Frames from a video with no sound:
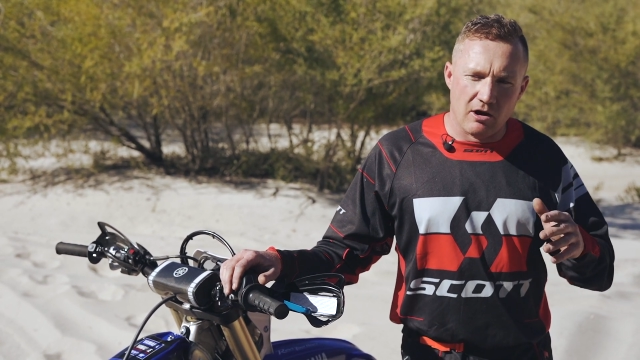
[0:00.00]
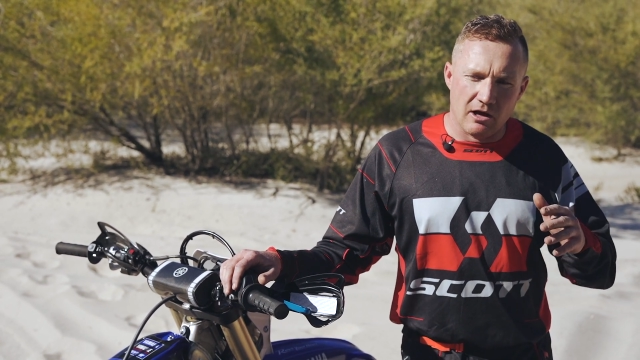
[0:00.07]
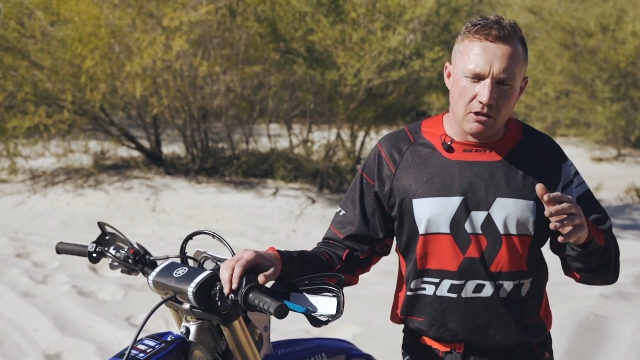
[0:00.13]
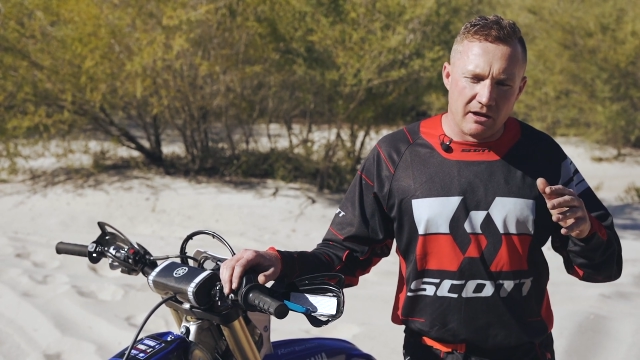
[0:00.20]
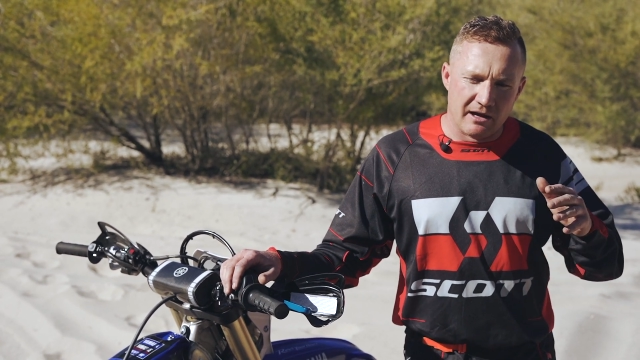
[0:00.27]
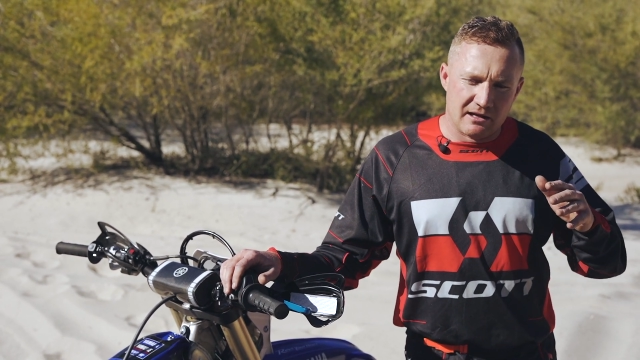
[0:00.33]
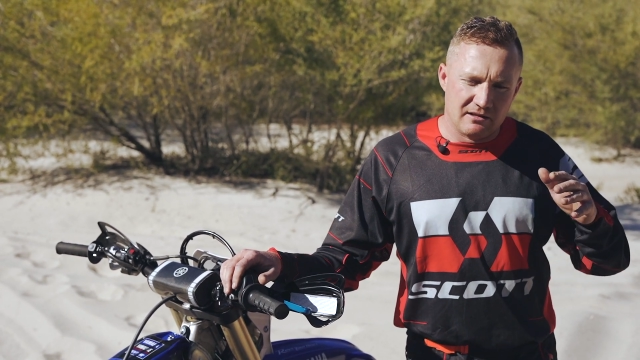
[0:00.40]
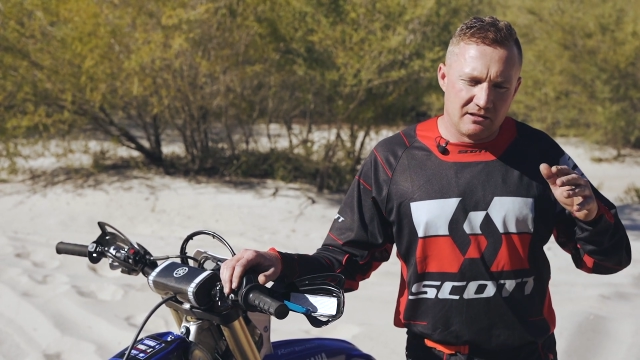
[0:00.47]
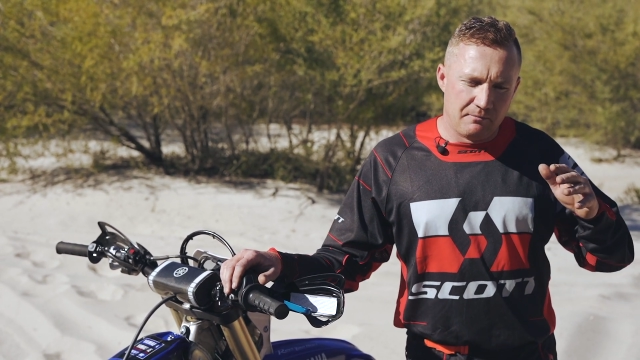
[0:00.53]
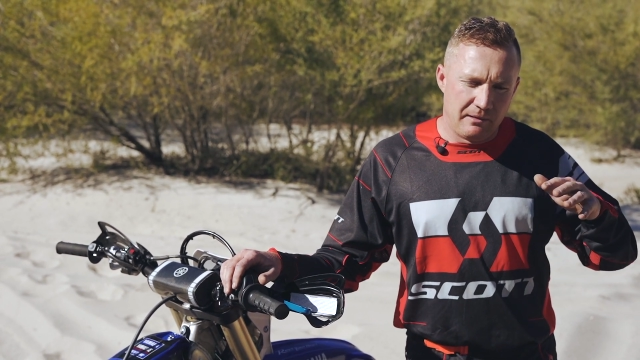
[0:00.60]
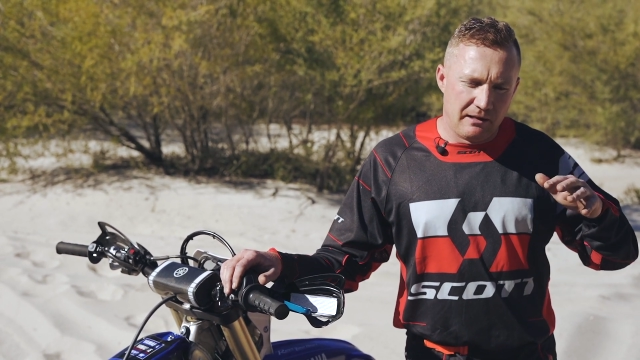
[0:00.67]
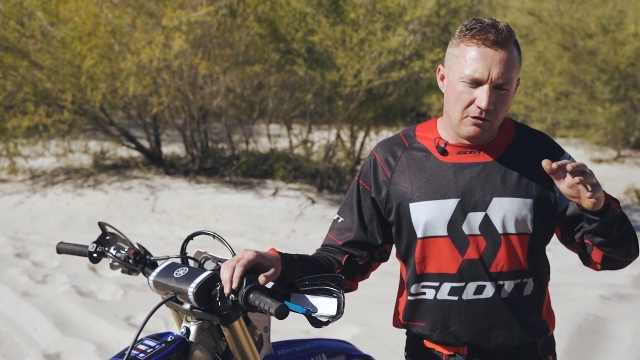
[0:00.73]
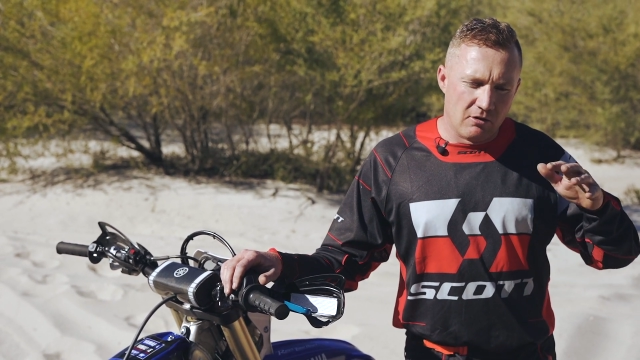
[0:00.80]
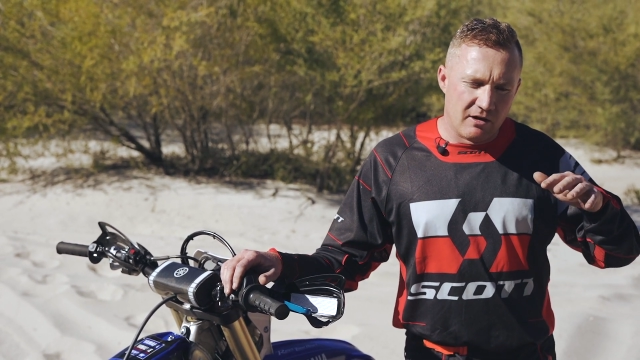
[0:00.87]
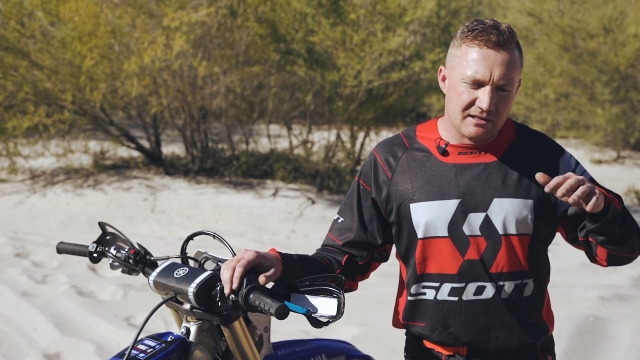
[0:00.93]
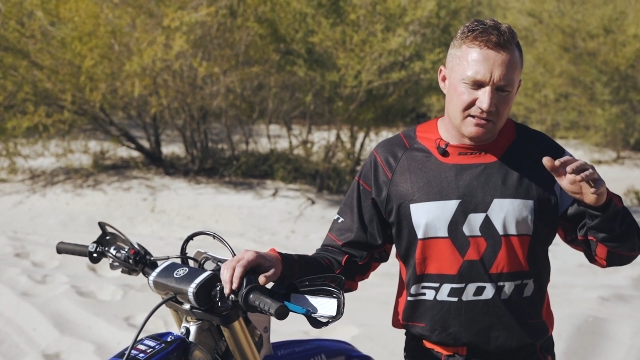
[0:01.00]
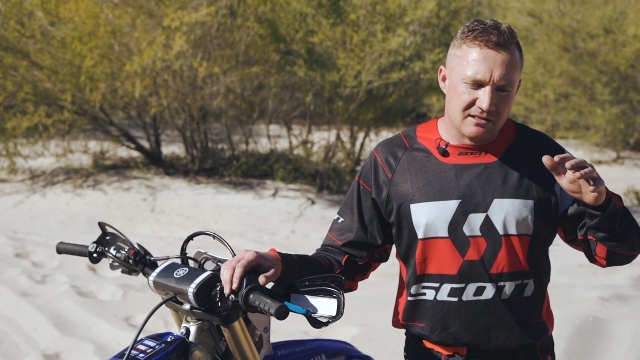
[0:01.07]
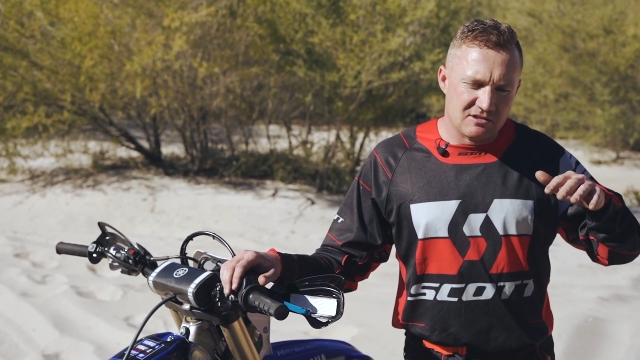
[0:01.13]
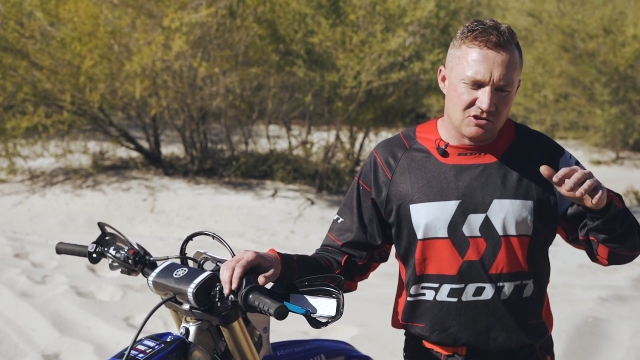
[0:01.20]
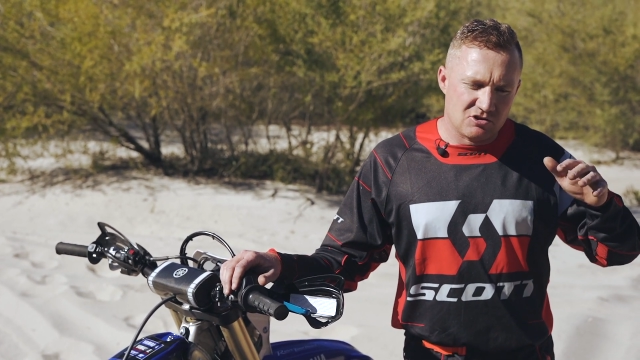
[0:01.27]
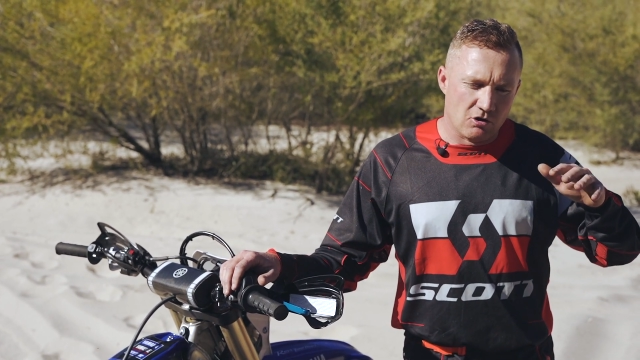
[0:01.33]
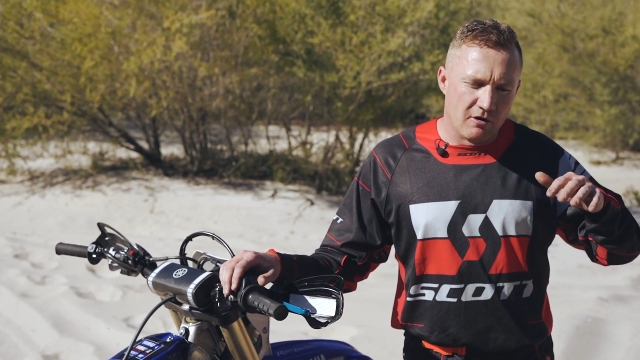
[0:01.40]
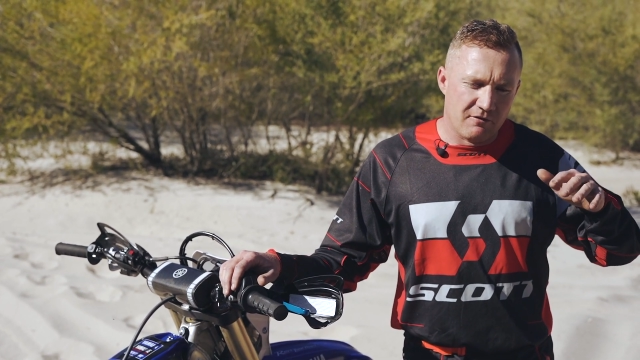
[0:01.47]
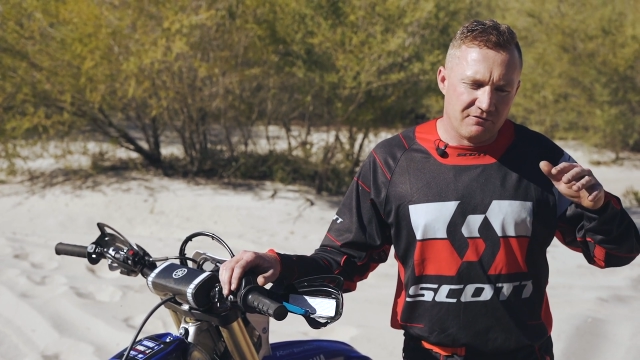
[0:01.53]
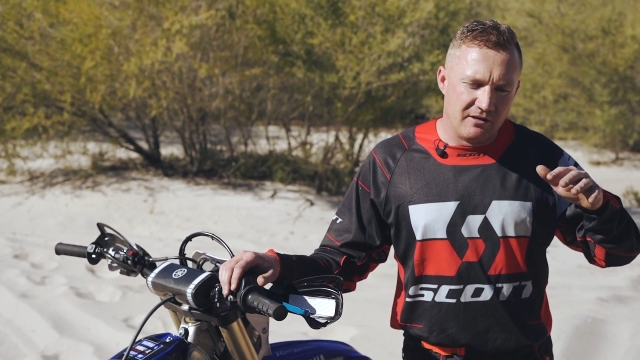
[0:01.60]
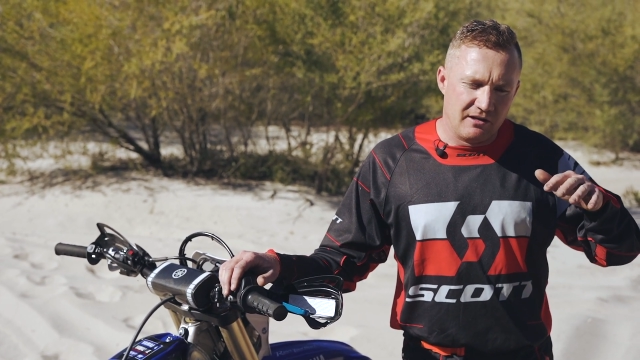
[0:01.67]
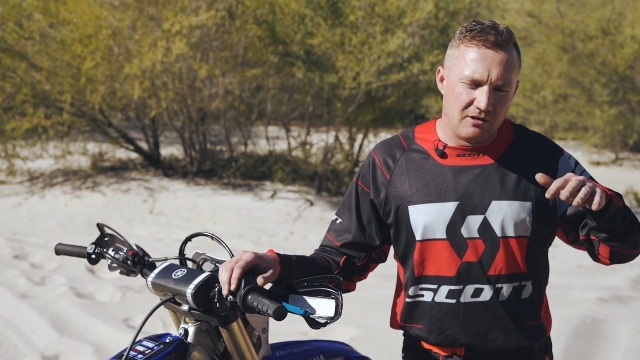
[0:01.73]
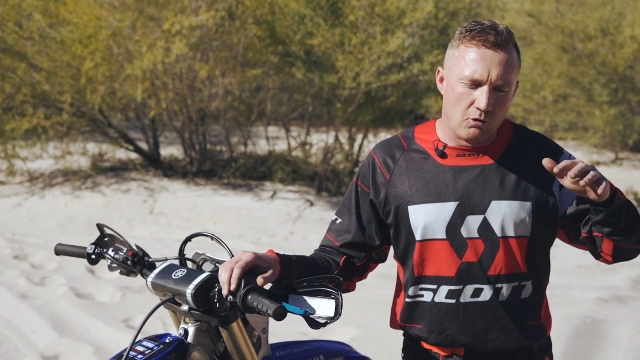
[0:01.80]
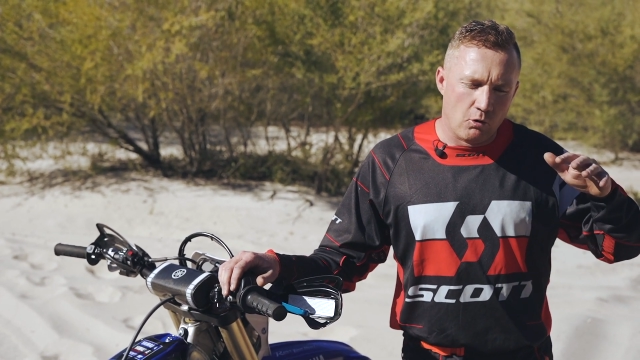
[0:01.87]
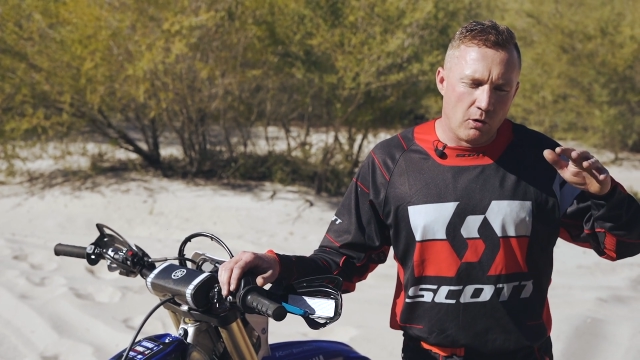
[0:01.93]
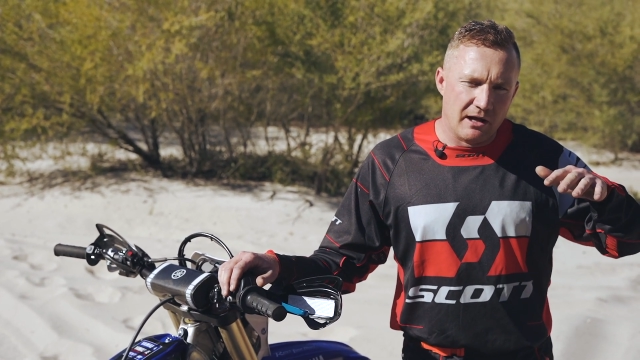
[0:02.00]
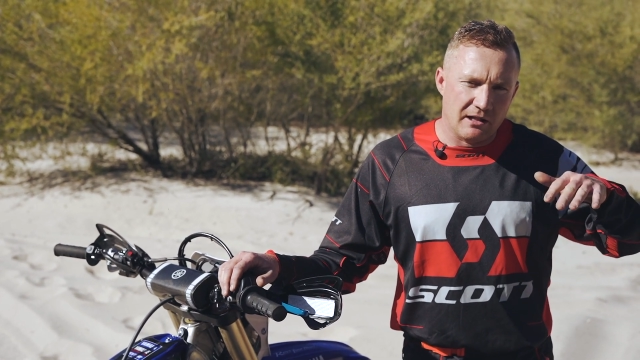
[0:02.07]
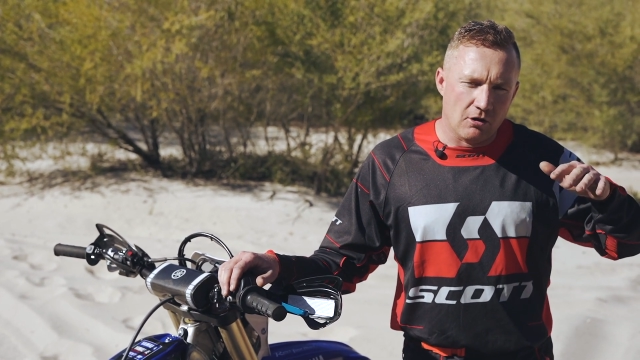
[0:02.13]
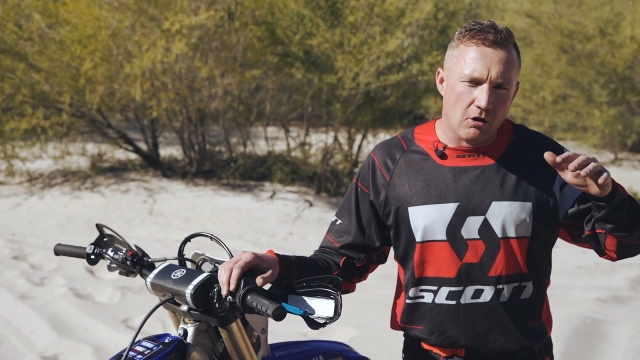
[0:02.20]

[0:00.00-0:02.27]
I like it to be nice and soft and quite